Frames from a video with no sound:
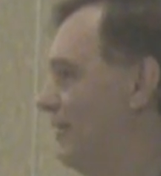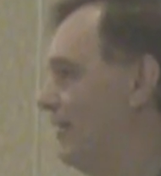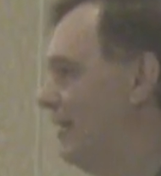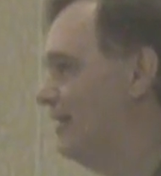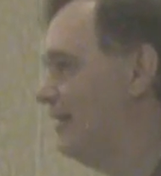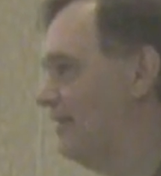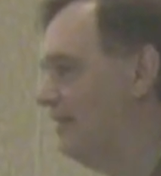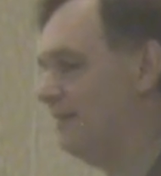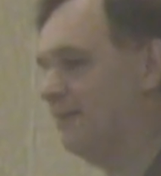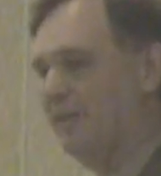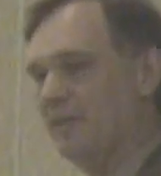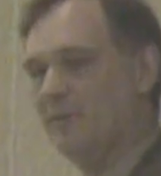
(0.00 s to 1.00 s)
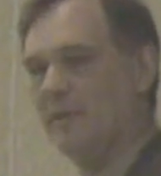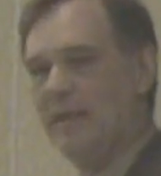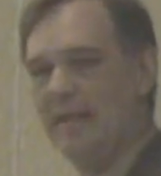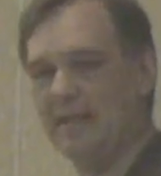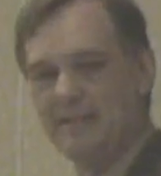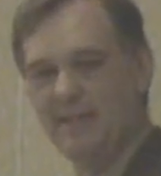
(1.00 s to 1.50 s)
with discussion
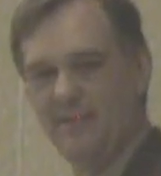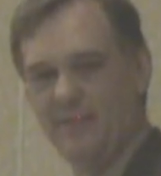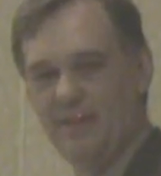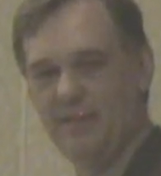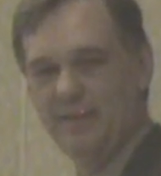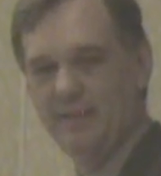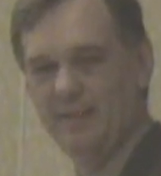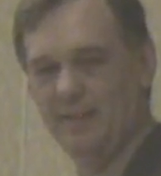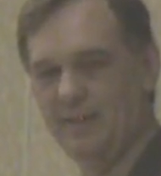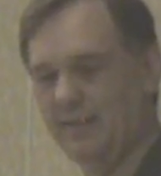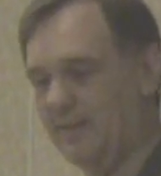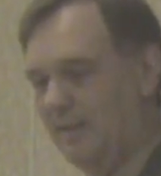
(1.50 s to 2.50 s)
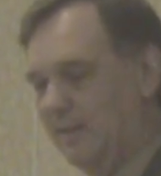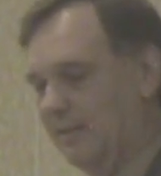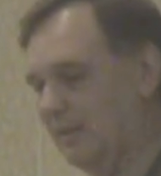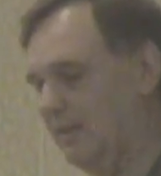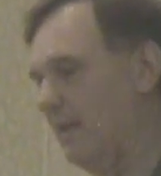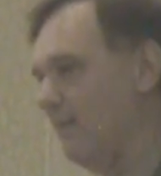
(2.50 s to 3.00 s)
about Act 70
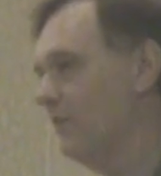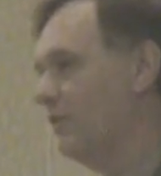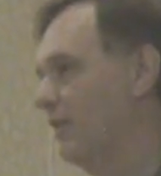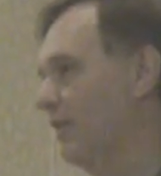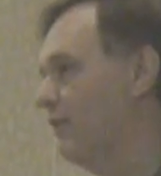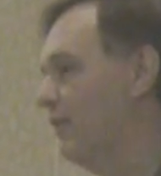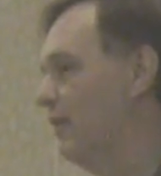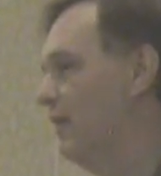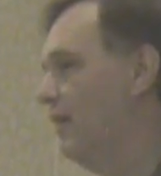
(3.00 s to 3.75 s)
and climate change?